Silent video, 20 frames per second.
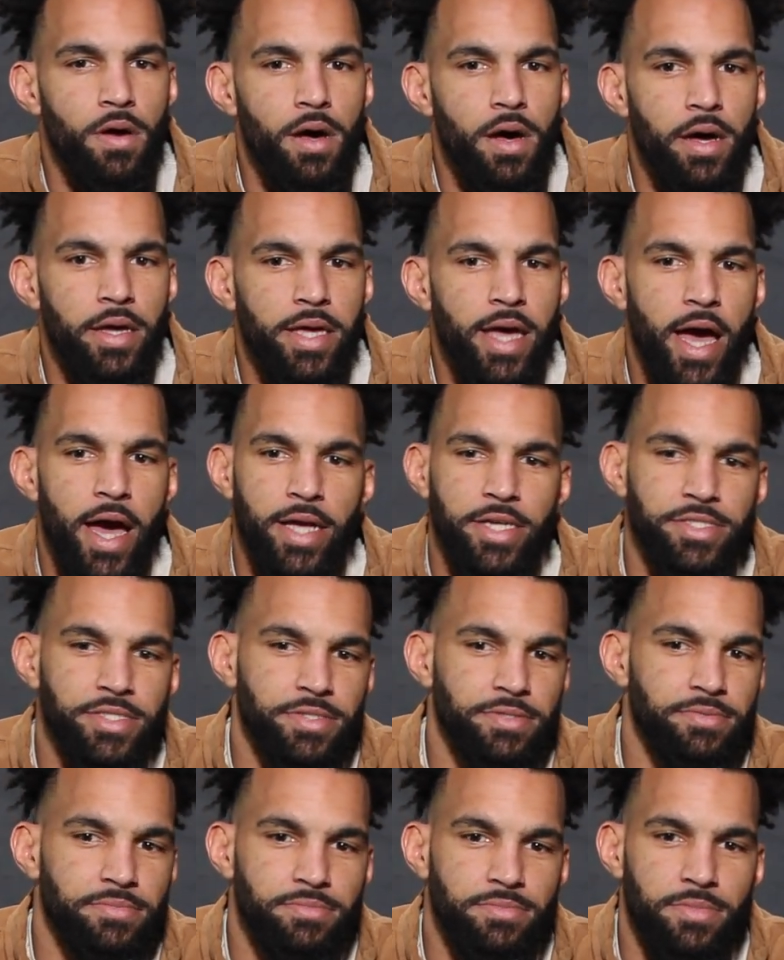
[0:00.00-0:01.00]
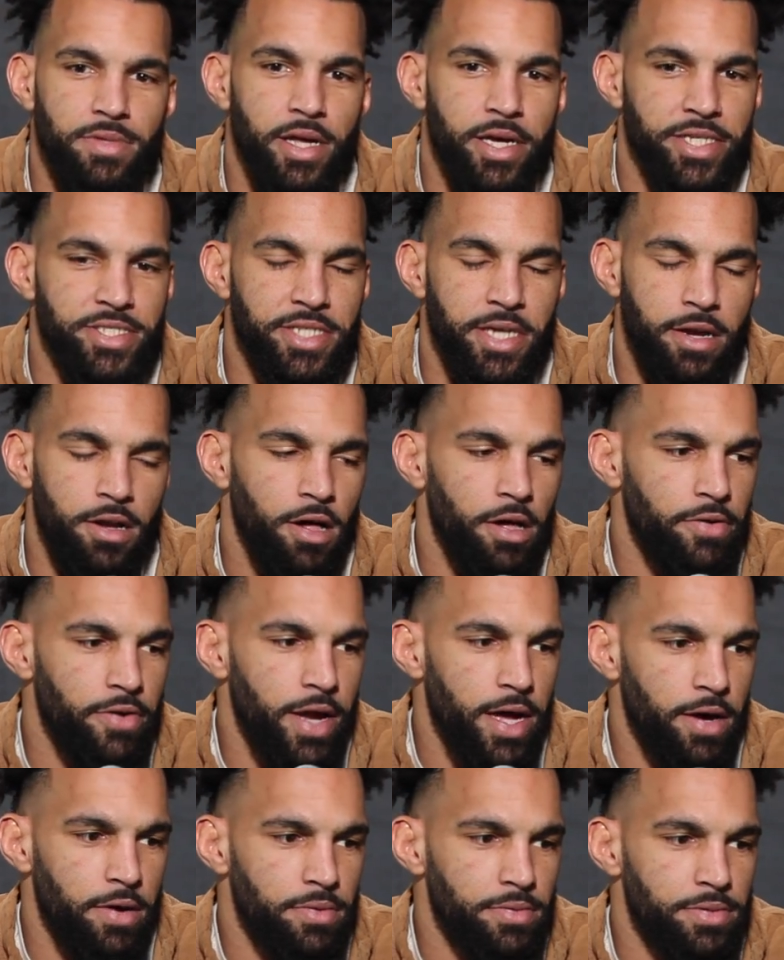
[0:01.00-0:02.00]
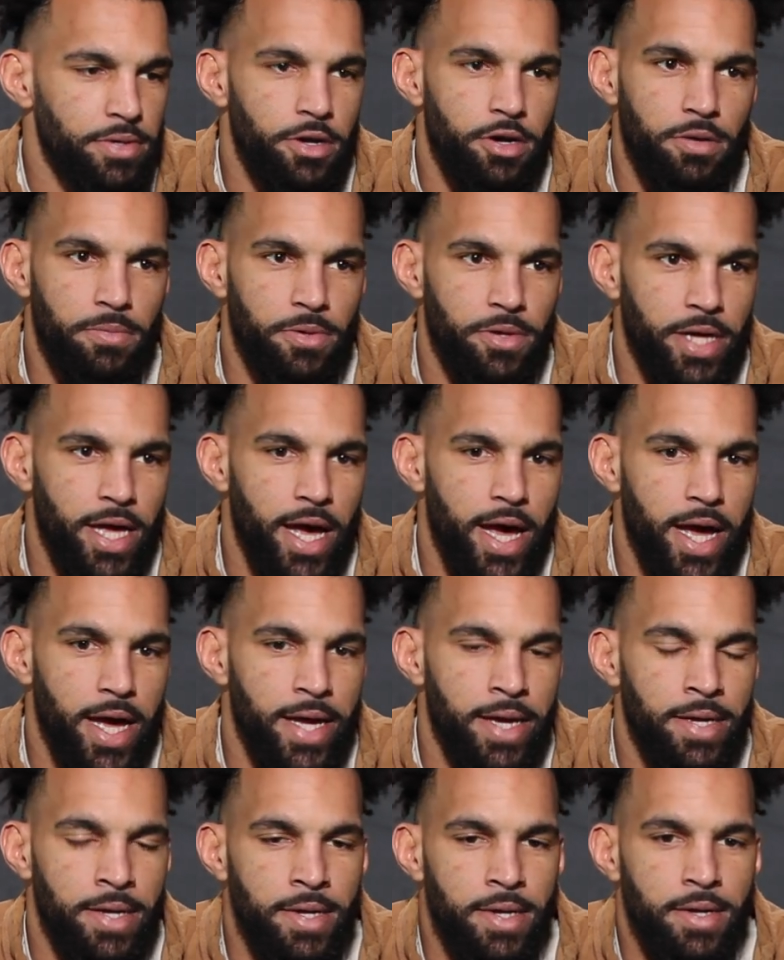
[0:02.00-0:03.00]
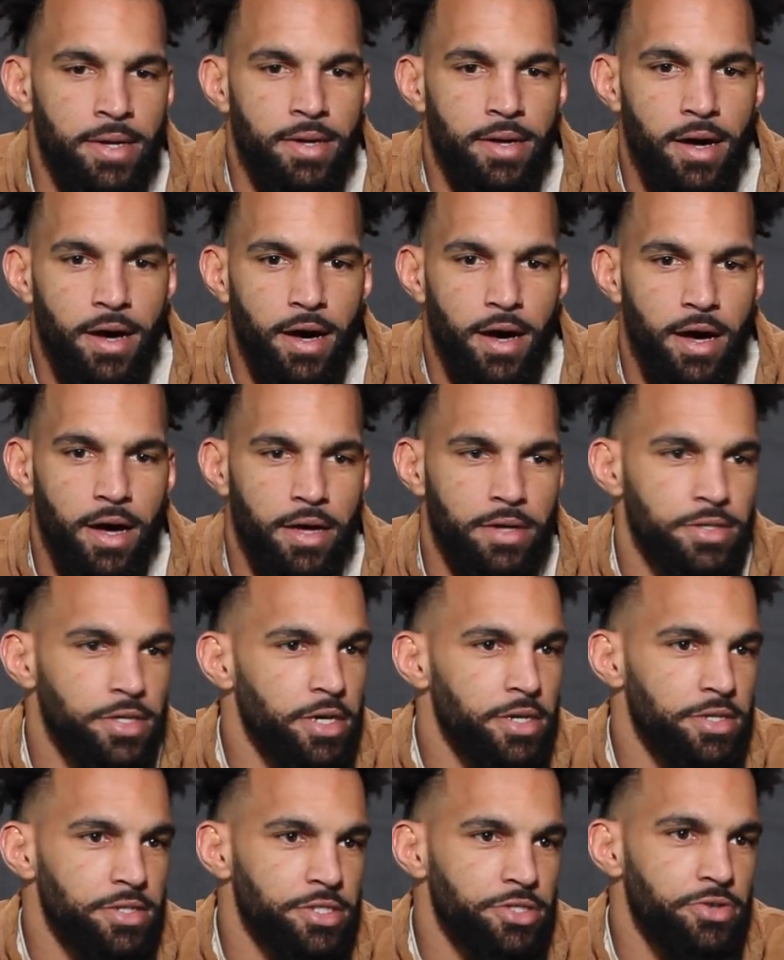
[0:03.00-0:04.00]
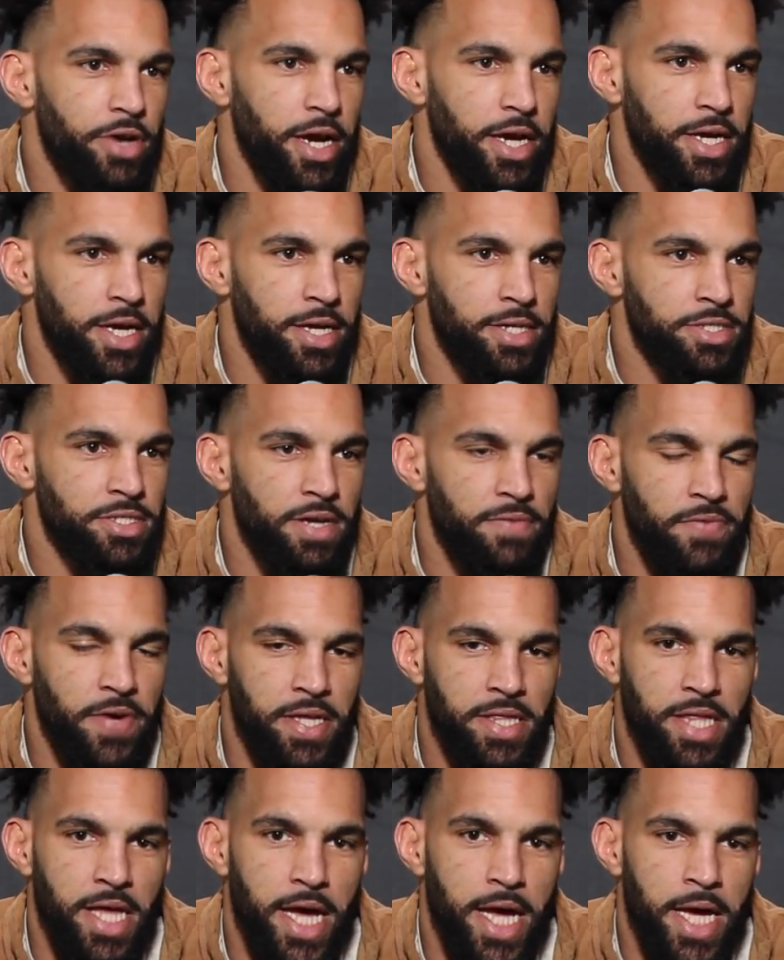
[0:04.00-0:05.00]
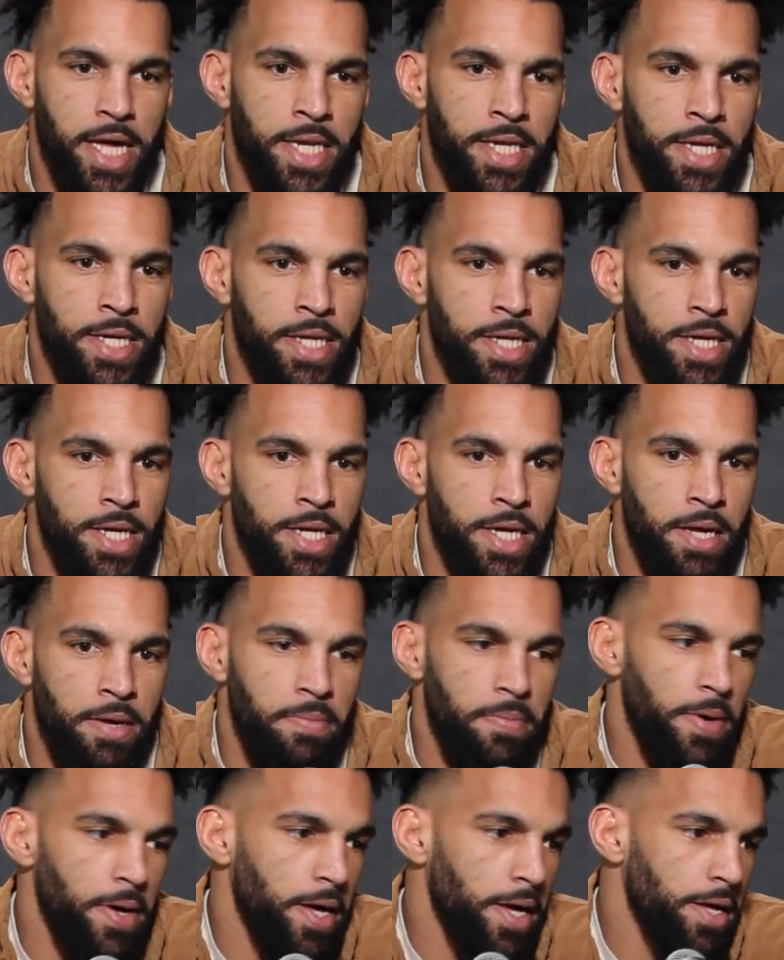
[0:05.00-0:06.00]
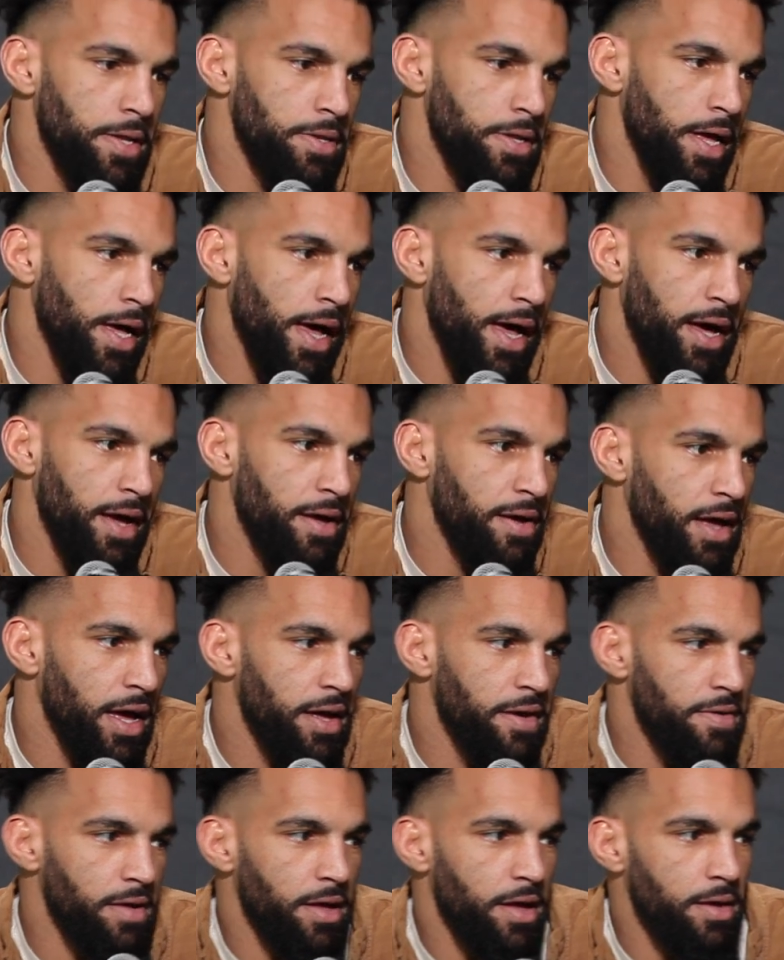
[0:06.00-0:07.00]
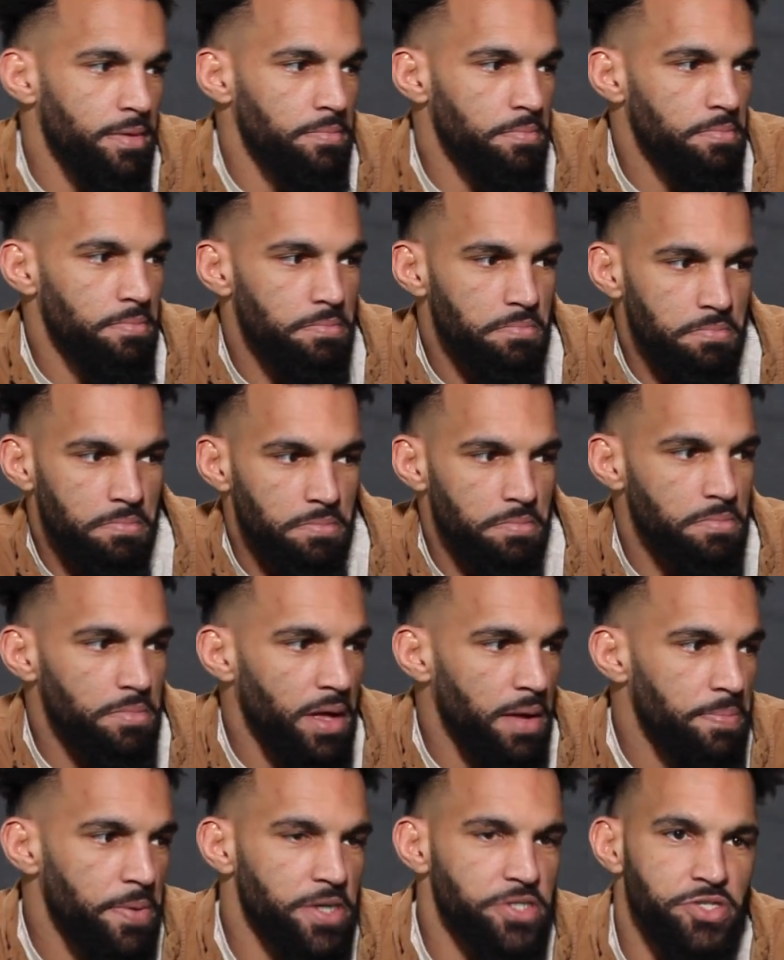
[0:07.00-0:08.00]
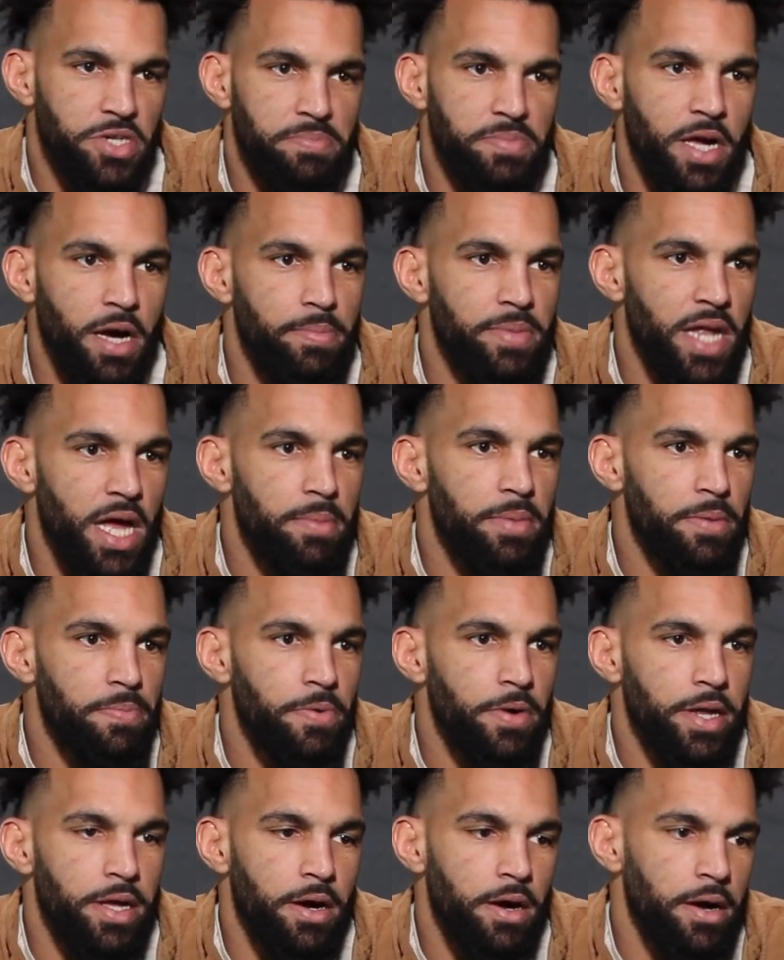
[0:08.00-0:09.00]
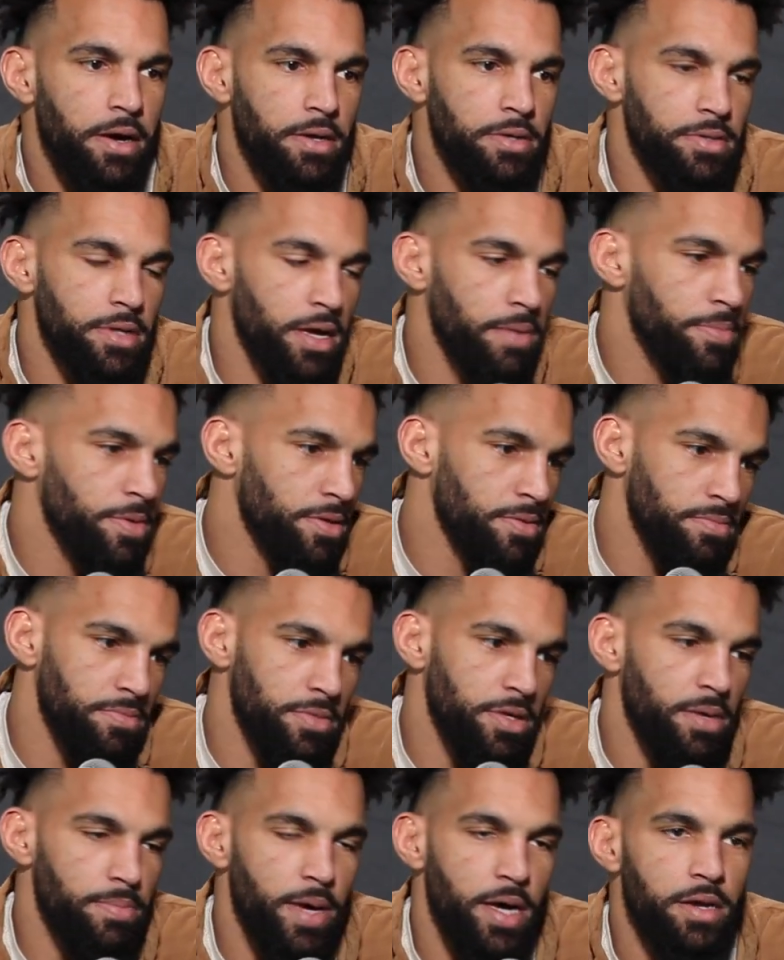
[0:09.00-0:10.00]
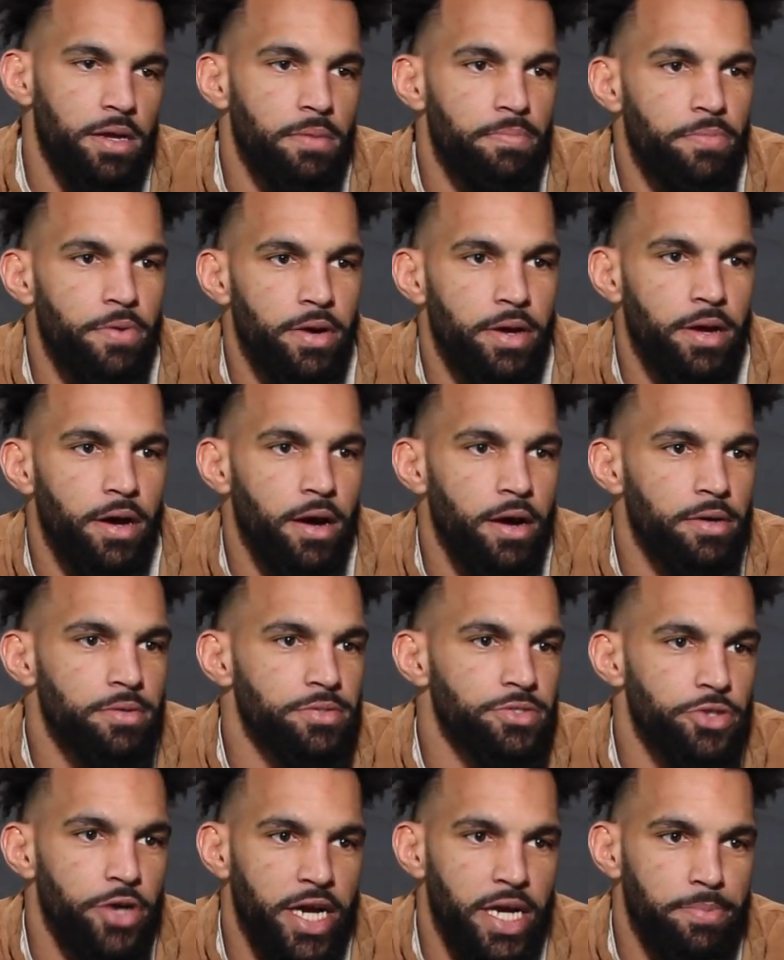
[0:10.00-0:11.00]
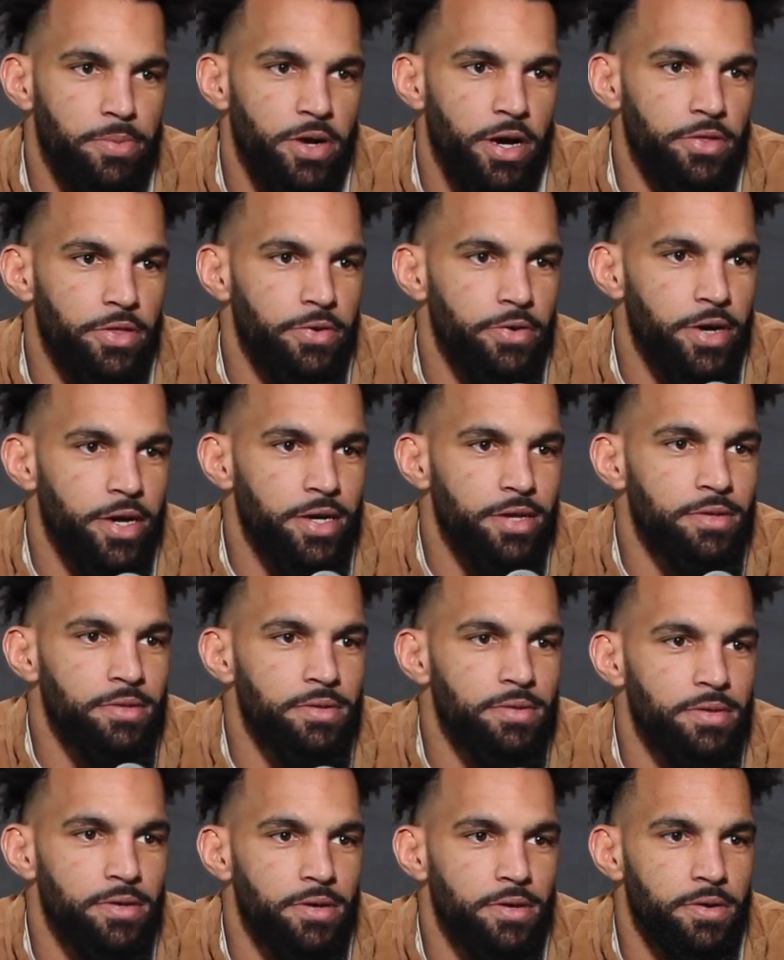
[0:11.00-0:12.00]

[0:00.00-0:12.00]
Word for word: Uh, yeah, he's like you said, all around durable guy, uh, good at striking stuff like that. But I, I, I picture him coming at me pretty hard, and I'm going to come at him pretty hard and drag him around the ring. You